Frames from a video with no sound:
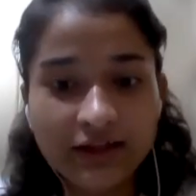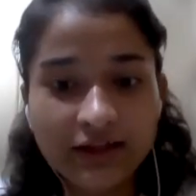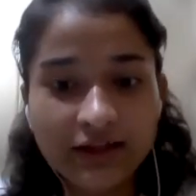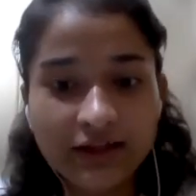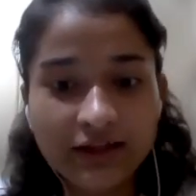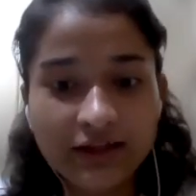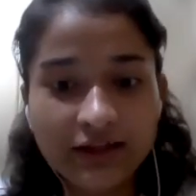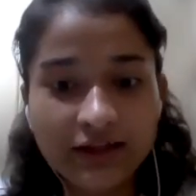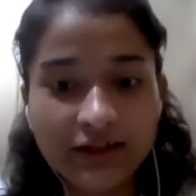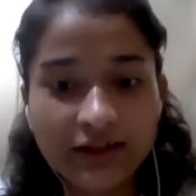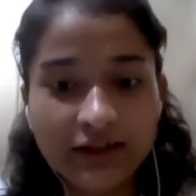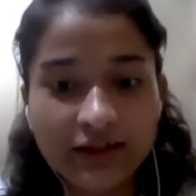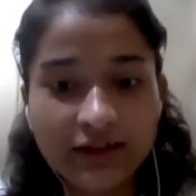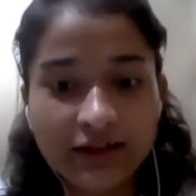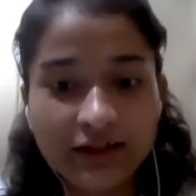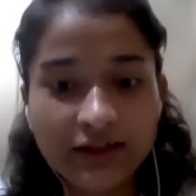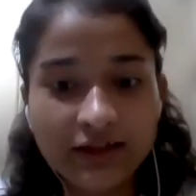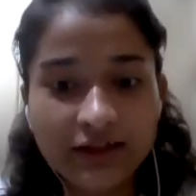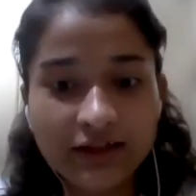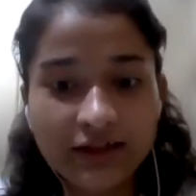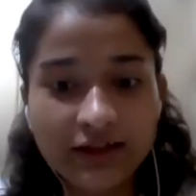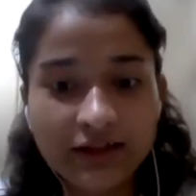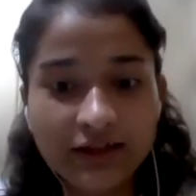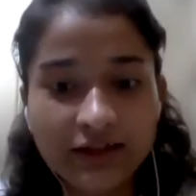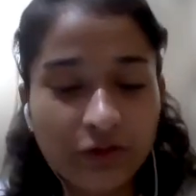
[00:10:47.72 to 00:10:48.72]

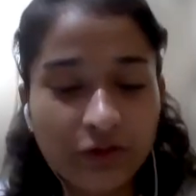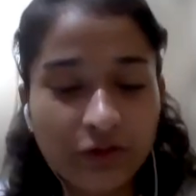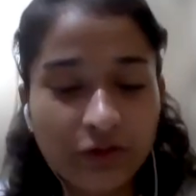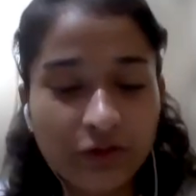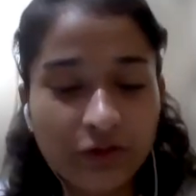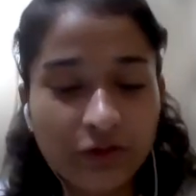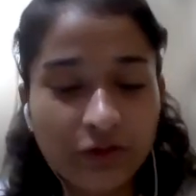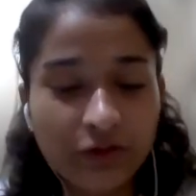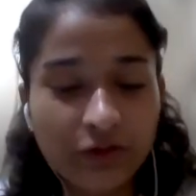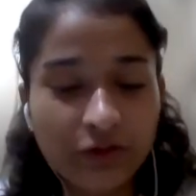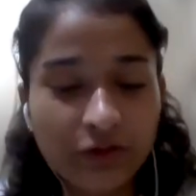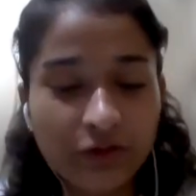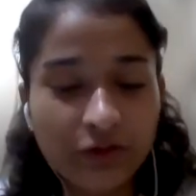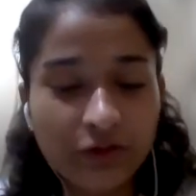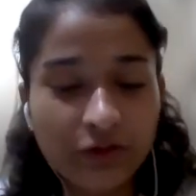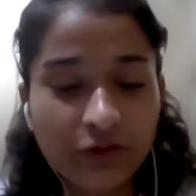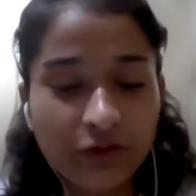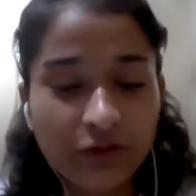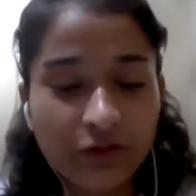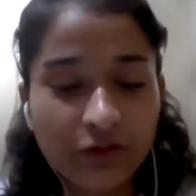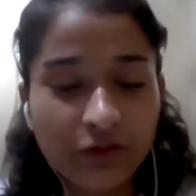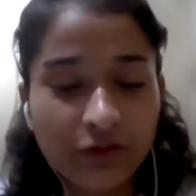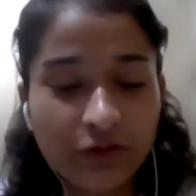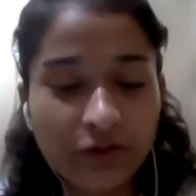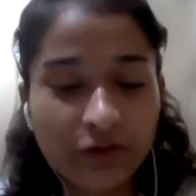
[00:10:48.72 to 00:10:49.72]

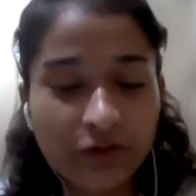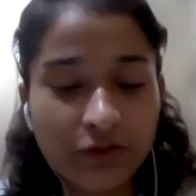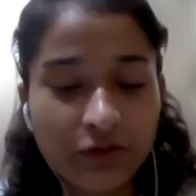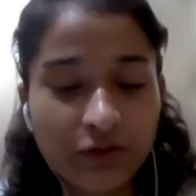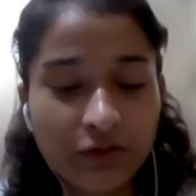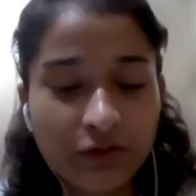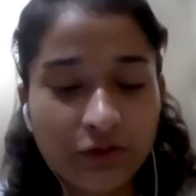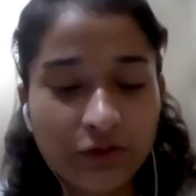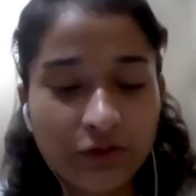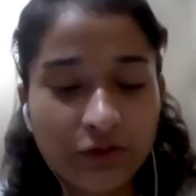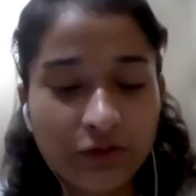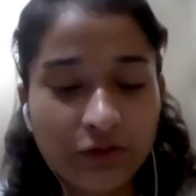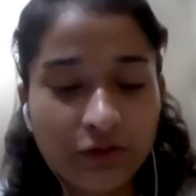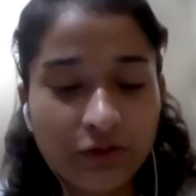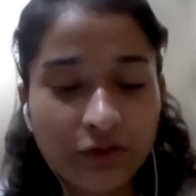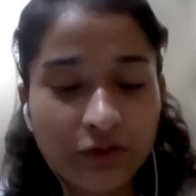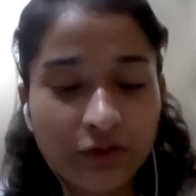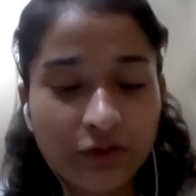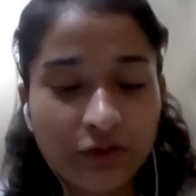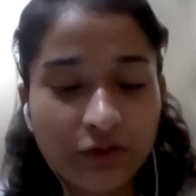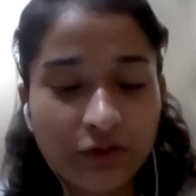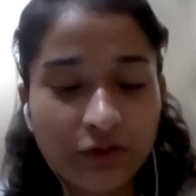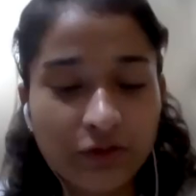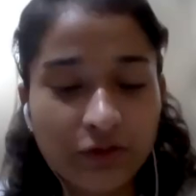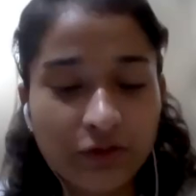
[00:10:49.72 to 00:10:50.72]

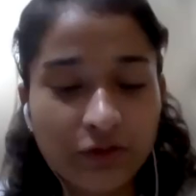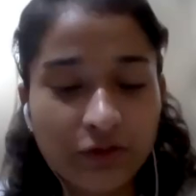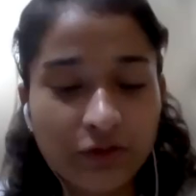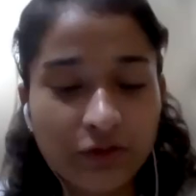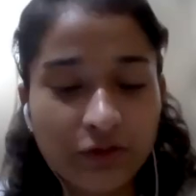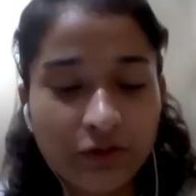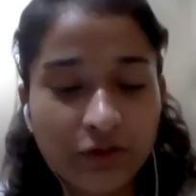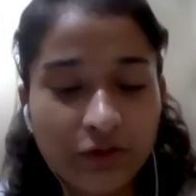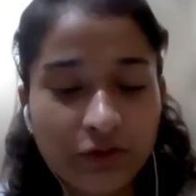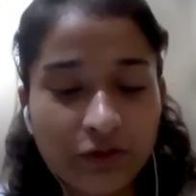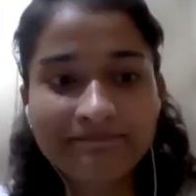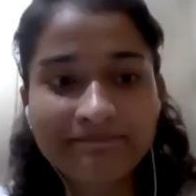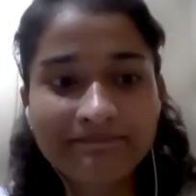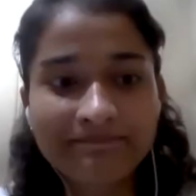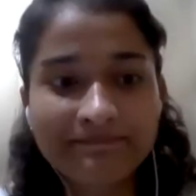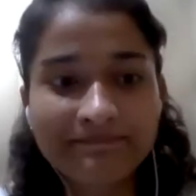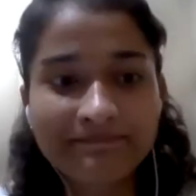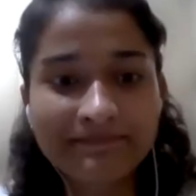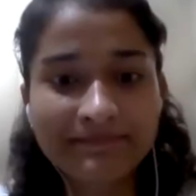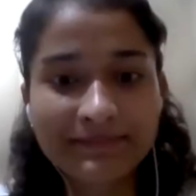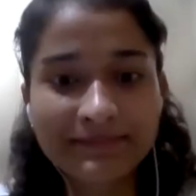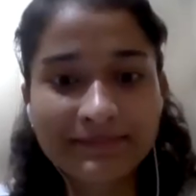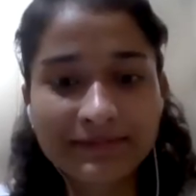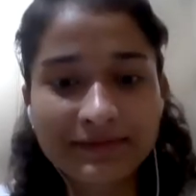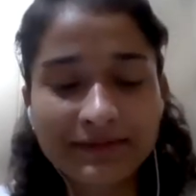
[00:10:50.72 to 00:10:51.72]

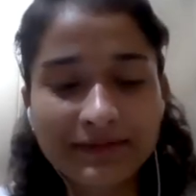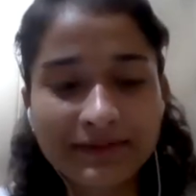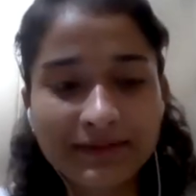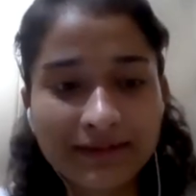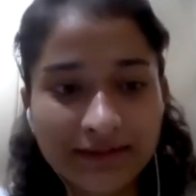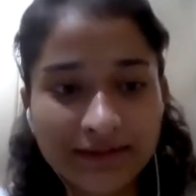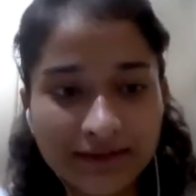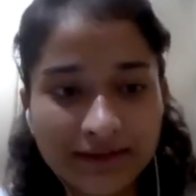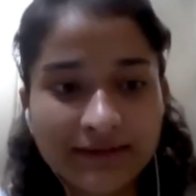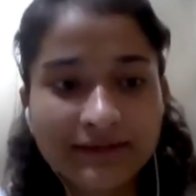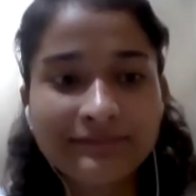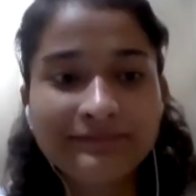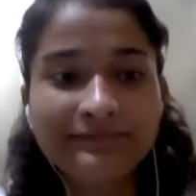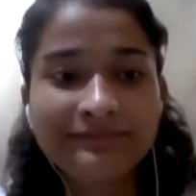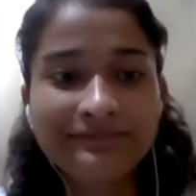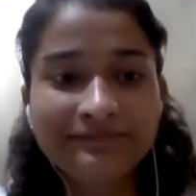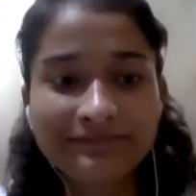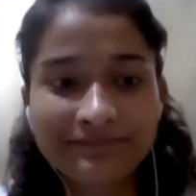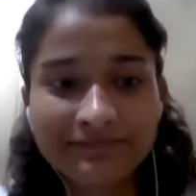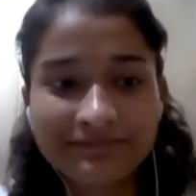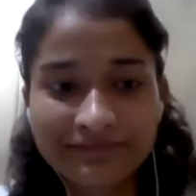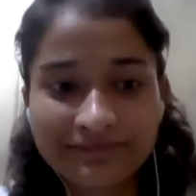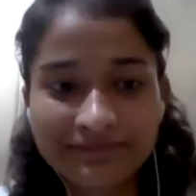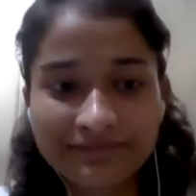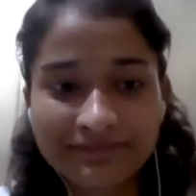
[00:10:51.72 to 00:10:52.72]

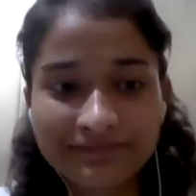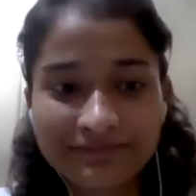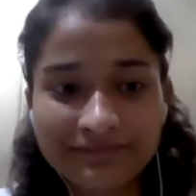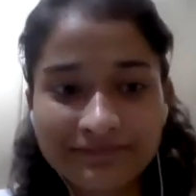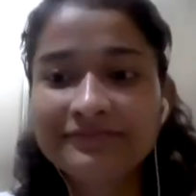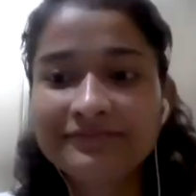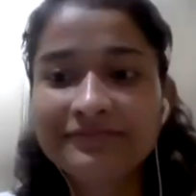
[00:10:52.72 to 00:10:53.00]
(not speaking)